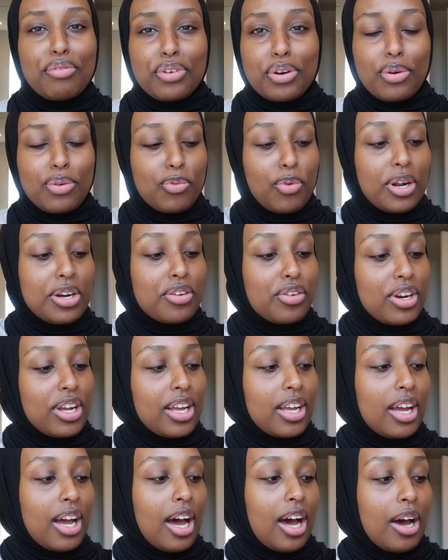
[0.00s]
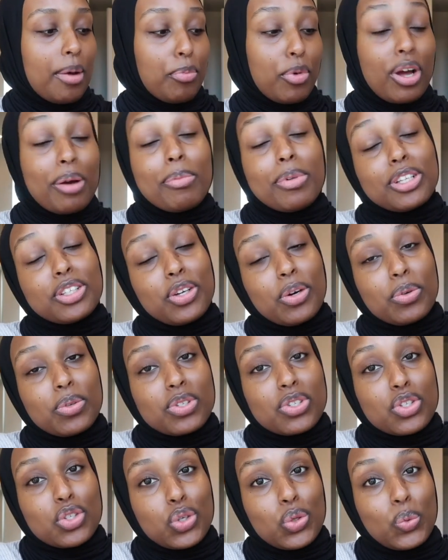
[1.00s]
For everyone wondering, Muhammad
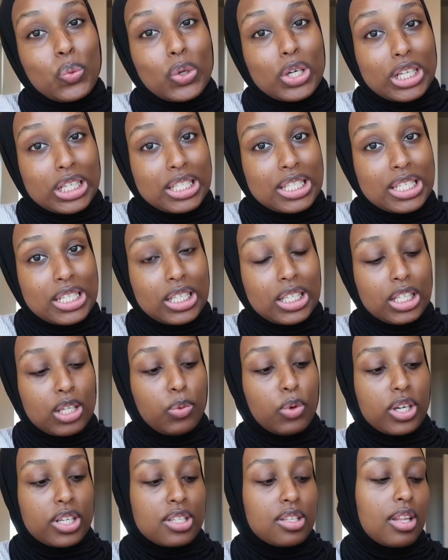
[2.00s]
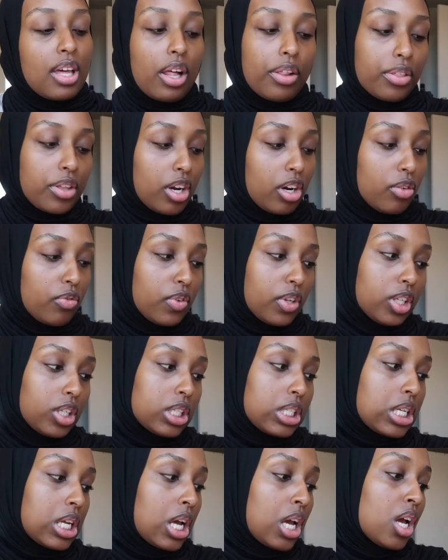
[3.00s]
goes to work still. He works in the healthcare
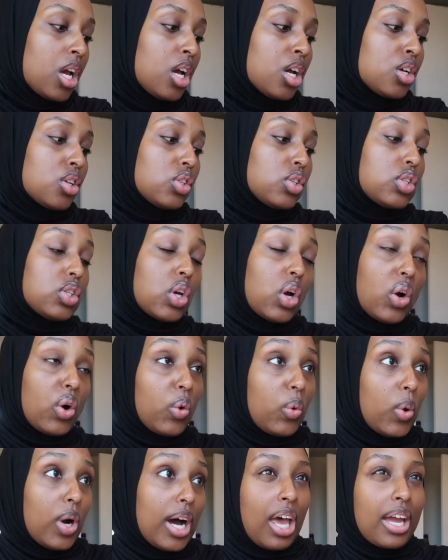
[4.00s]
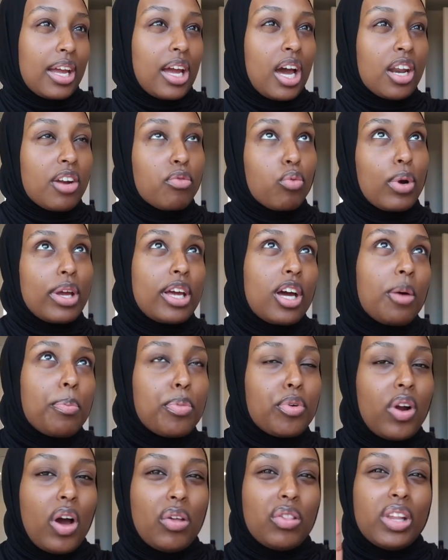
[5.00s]
field. So I kind of wake
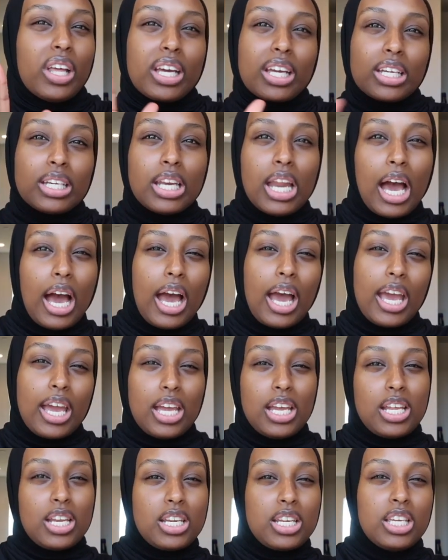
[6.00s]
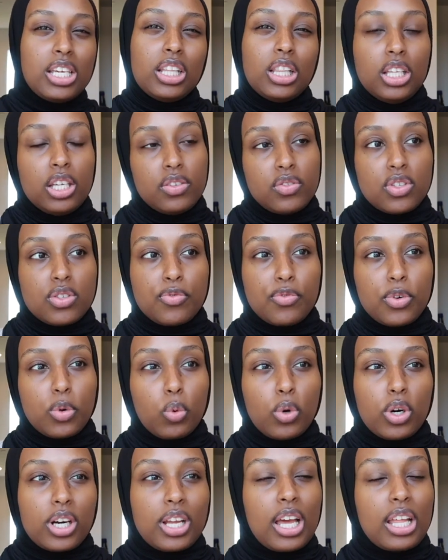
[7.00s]
up around like 9. He leaves for
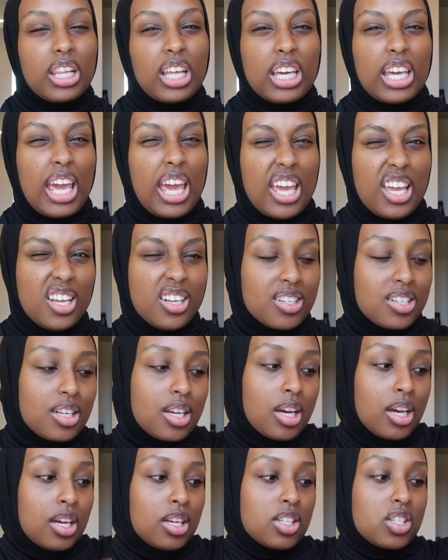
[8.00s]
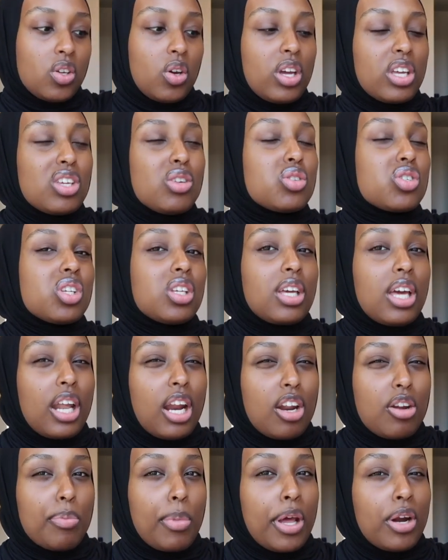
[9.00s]
work at like 8. So I usually
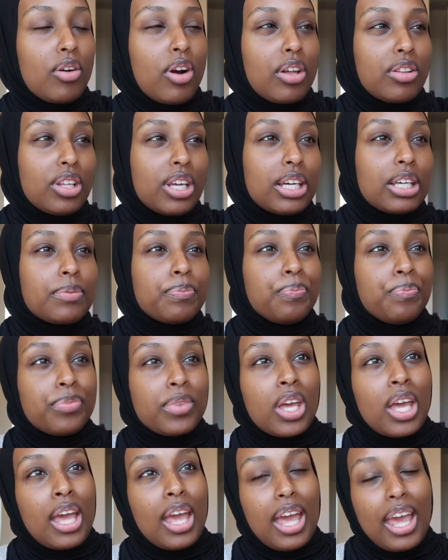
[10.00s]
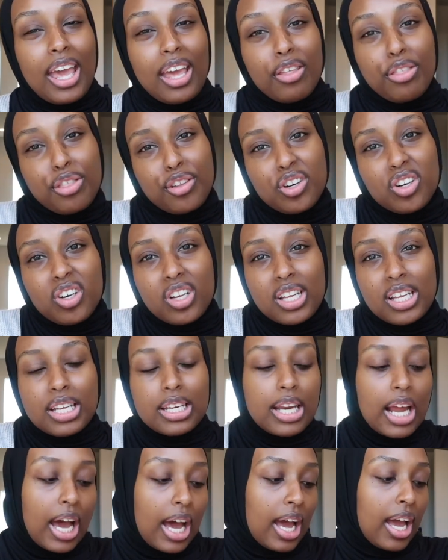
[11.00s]
get out of bed around like 8:30,